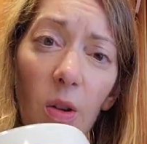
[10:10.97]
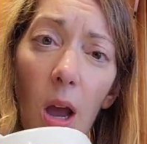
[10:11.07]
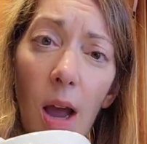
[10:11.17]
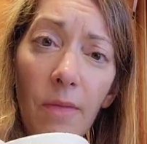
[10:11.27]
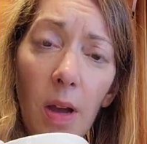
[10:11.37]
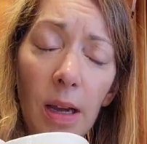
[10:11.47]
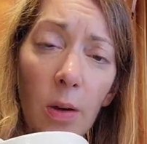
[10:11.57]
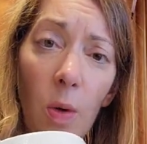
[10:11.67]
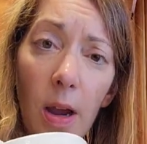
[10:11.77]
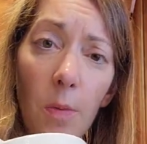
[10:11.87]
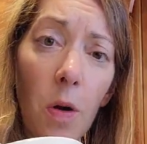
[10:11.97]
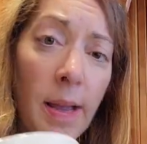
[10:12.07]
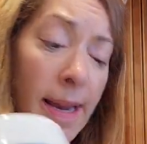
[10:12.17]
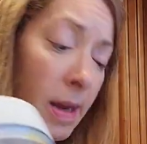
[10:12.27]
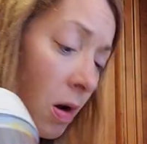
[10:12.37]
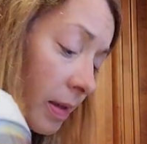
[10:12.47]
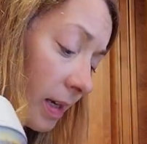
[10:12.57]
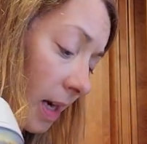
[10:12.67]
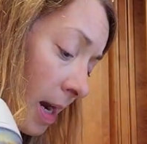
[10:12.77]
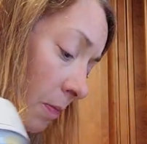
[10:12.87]
guacamole all the
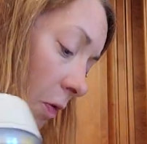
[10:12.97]
time.